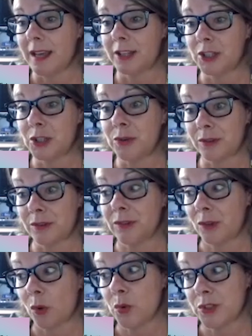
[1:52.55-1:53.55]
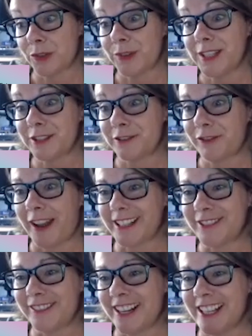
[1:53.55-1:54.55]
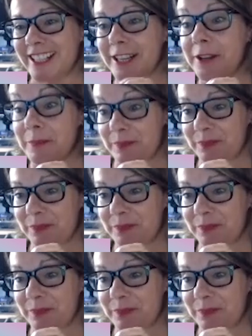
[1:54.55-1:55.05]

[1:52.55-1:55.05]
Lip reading: And you also need to factor in,